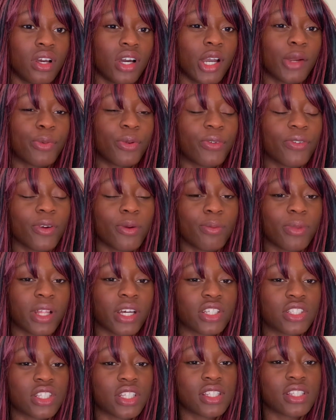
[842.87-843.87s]
I prefer
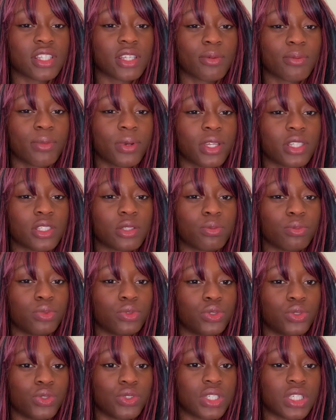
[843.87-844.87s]
black jeans compared to
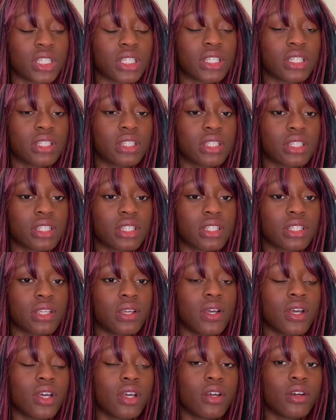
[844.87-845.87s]
blue jeans.
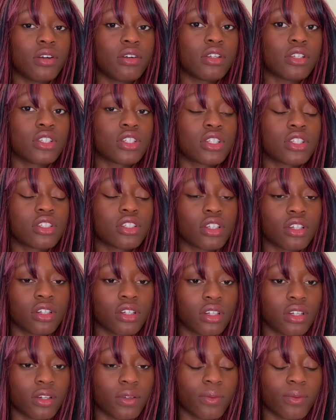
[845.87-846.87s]

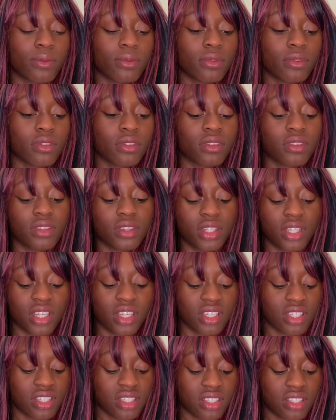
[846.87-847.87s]
So
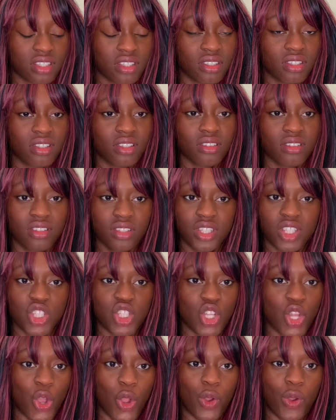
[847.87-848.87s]
this,
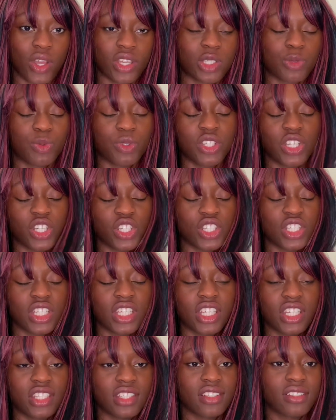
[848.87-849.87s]
no explanation
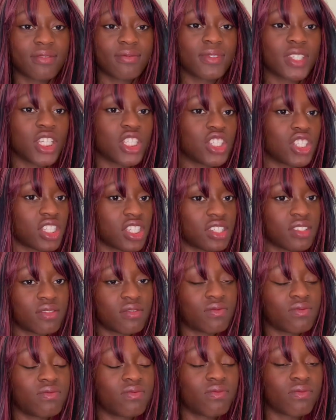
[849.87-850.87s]
needed. It's just,
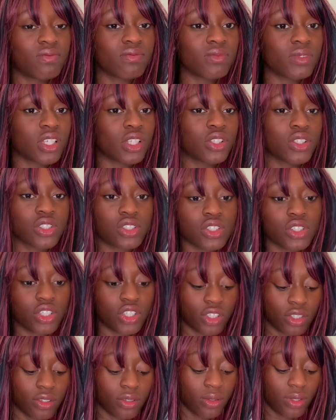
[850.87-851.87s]
it looks
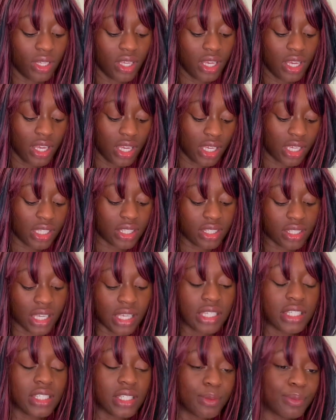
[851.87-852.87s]
cute. It's
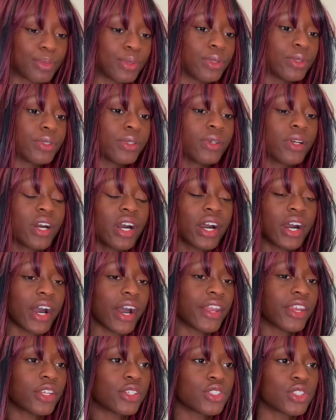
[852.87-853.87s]
nice, simple.
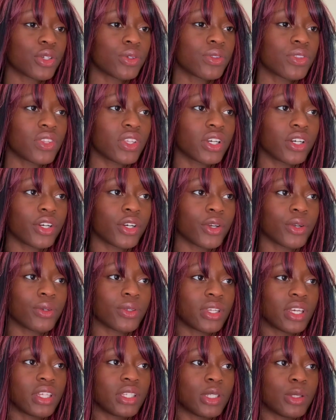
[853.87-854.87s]
And I don't think I own
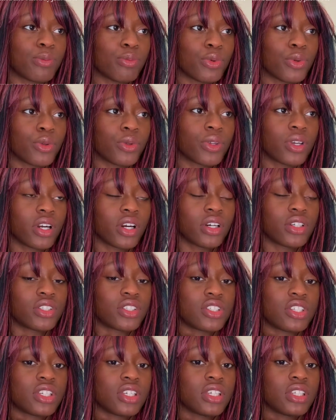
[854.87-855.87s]
any bootcut
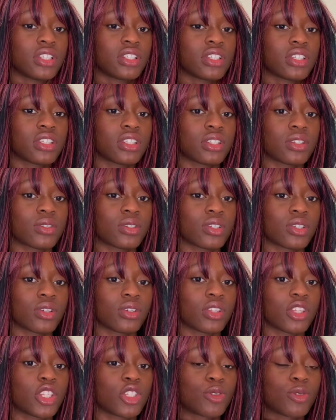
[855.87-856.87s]
jeans, so
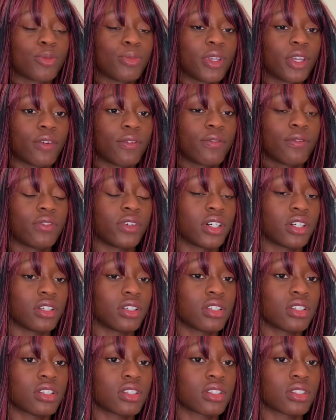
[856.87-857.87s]
this will be a
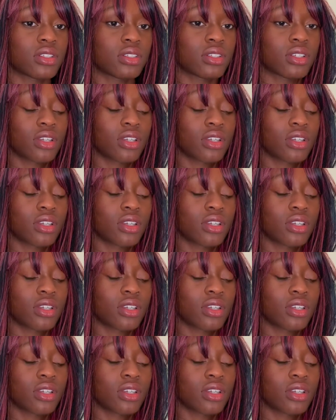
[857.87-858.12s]
first.